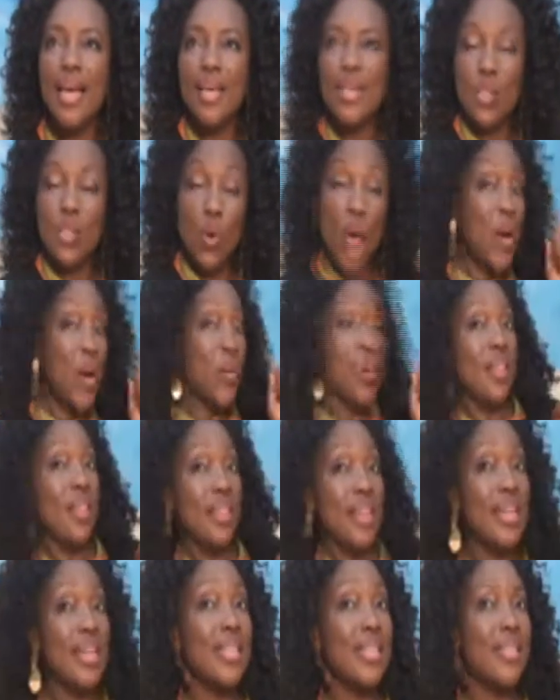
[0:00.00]
So I wrote
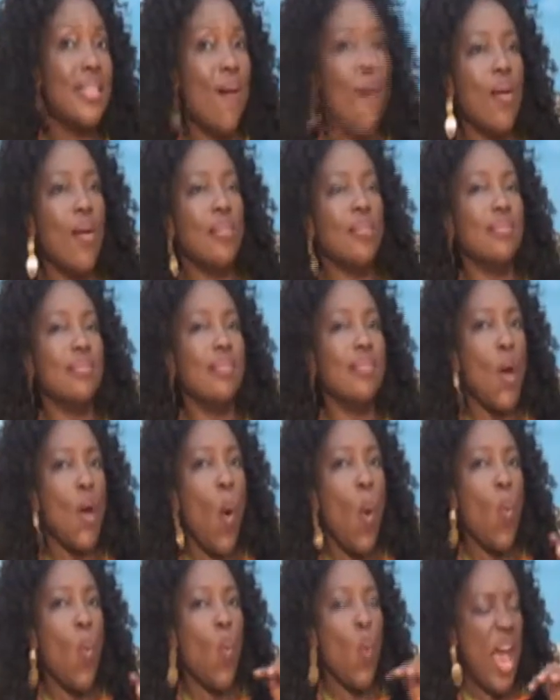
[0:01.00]
that song
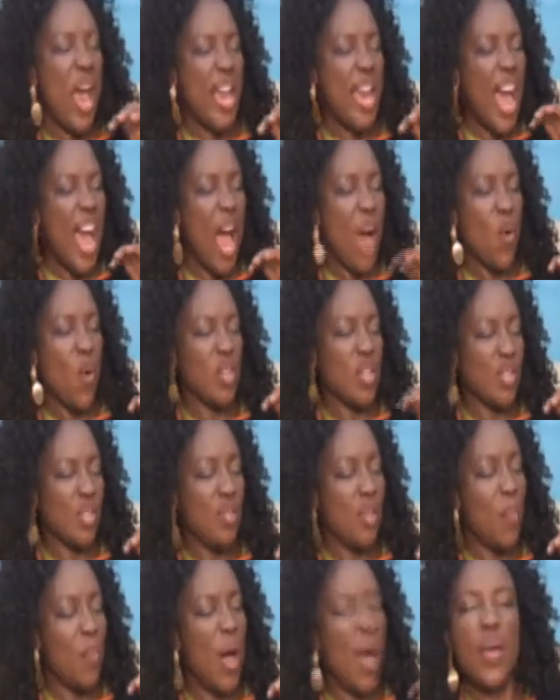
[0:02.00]
when I was
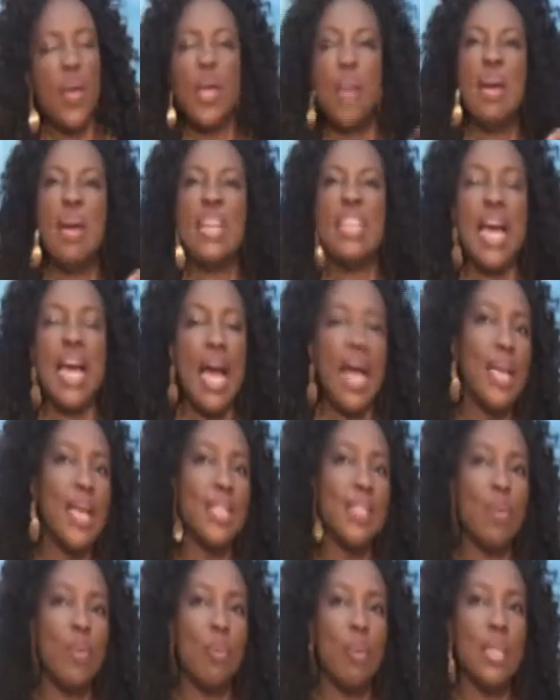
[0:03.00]
somehow in my
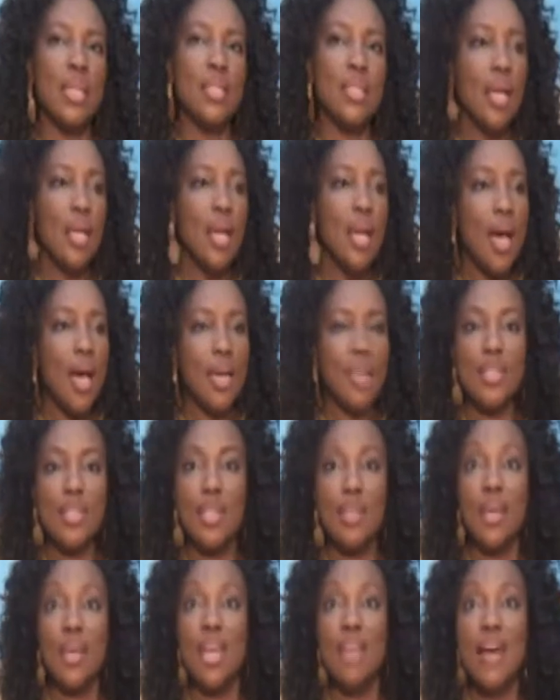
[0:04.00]
darkest moment. And
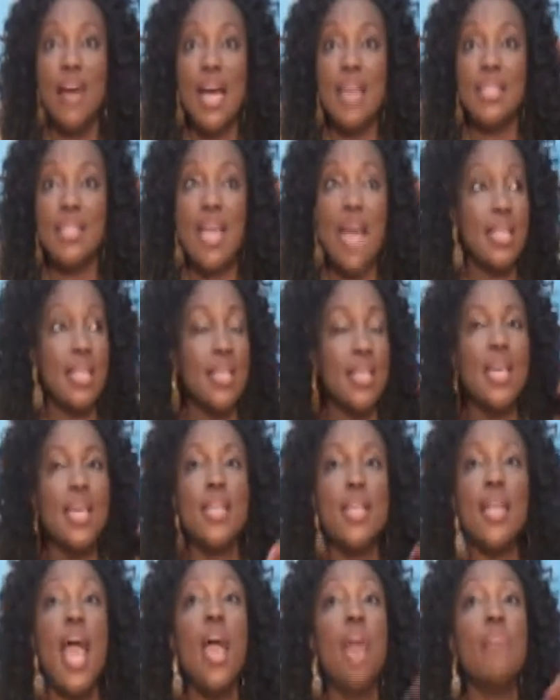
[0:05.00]
today, whenever I sing
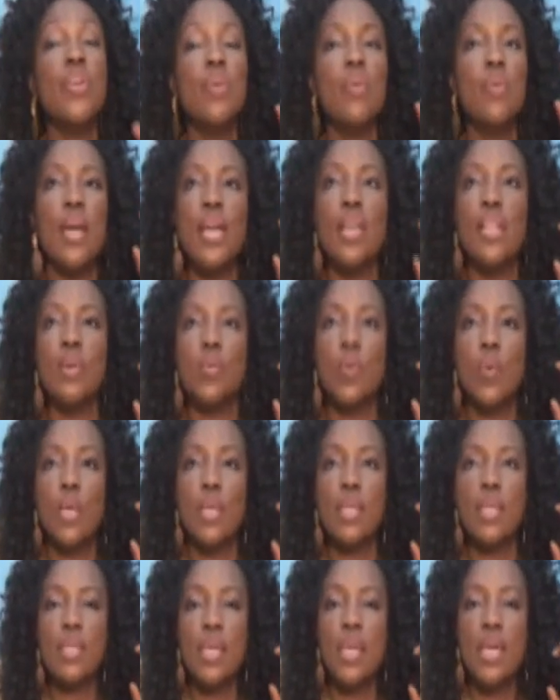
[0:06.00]
it everywhere in the
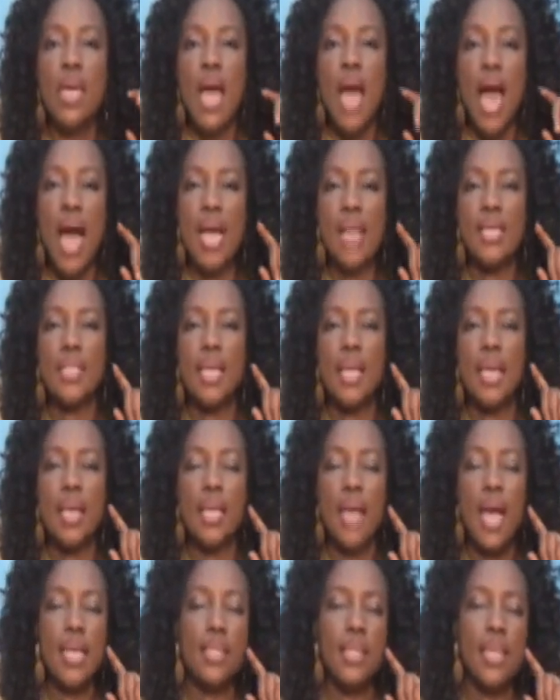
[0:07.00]
world, as
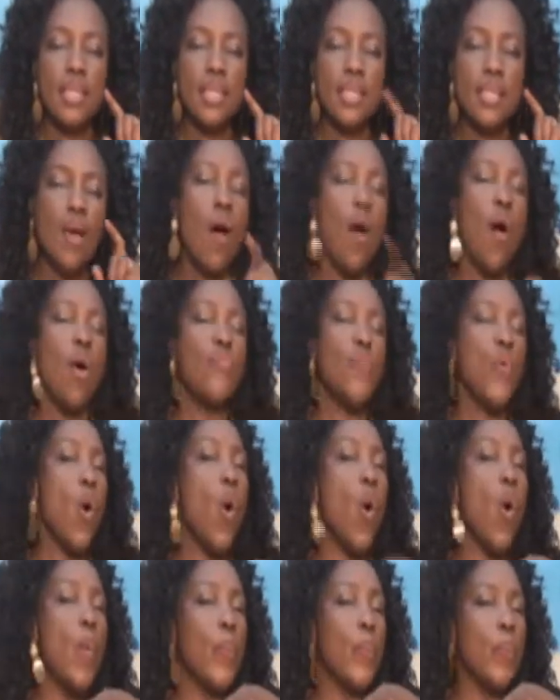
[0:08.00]
a song of
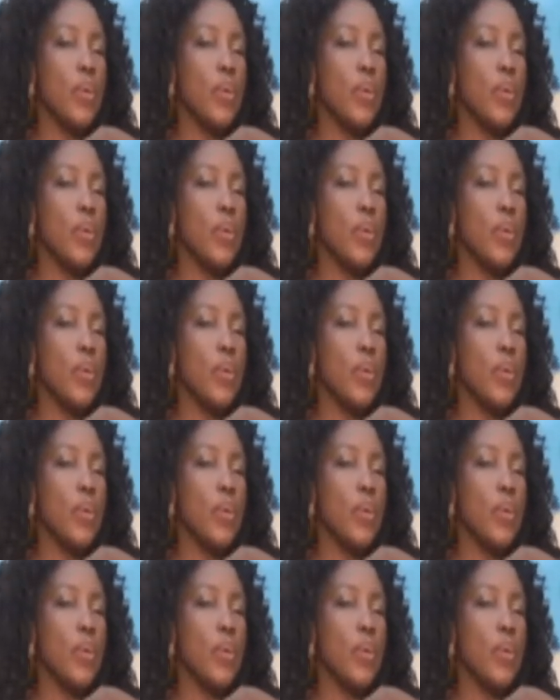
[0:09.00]
hope,